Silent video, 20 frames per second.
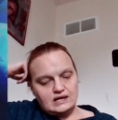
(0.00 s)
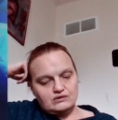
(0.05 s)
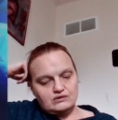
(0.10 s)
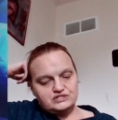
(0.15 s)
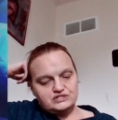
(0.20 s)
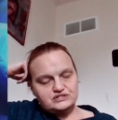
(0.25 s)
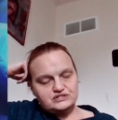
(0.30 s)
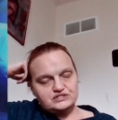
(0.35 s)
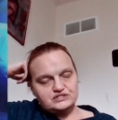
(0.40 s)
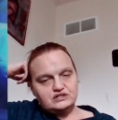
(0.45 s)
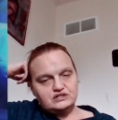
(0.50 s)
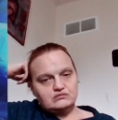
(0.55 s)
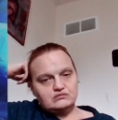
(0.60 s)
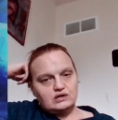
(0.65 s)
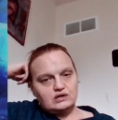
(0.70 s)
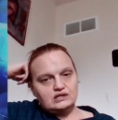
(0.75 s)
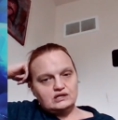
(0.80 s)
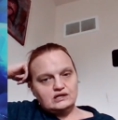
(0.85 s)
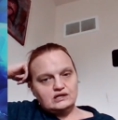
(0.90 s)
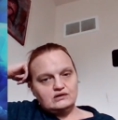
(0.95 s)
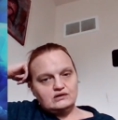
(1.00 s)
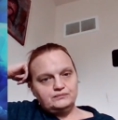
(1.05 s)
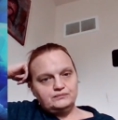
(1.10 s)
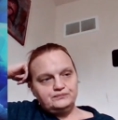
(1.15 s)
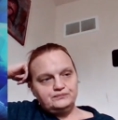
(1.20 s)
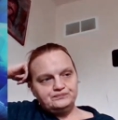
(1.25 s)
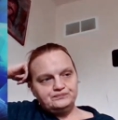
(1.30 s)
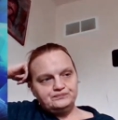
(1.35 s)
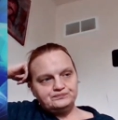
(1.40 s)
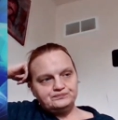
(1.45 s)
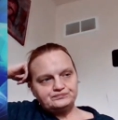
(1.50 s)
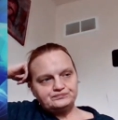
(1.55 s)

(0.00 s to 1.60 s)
House and Senate right now.